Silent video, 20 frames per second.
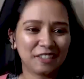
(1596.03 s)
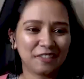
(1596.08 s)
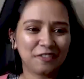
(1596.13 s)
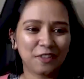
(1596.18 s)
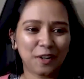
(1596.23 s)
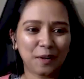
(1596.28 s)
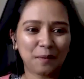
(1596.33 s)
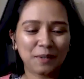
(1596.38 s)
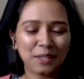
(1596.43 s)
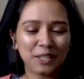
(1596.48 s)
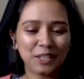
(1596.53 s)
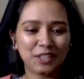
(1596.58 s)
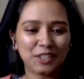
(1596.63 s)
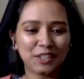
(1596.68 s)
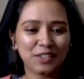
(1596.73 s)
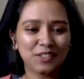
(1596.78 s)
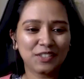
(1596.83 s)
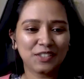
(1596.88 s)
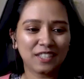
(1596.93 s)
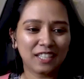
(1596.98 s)
from here,
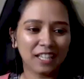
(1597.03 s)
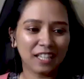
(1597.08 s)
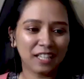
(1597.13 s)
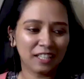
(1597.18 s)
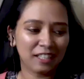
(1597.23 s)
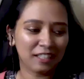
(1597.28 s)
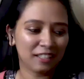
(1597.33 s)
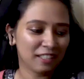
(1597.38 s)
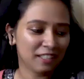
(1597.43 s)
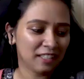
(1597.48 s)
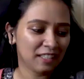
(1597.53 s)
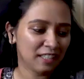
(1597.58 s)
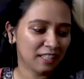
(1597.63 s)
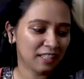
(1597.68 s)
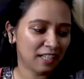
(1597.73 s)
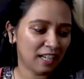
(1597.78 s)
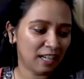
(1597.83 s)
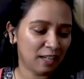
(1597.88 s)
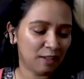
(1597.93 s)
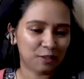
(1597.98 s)
sitting
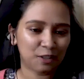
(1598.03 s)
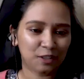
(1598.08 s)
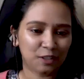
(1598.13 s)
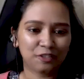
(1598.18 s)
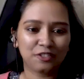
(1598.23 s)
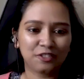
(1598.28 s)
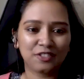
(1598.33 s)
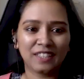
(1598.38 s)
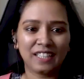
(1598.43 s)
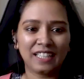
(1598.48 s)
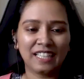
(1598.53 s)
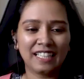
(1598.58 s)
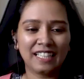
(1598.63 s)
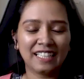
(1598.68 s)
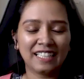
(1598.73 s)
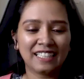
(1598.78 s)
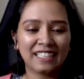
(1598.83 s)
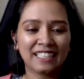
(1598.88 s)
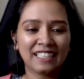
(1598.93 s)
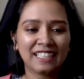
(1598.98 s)
out of
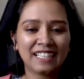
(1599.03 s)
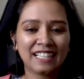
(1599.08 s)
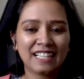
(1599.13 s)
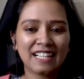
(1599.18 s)
India.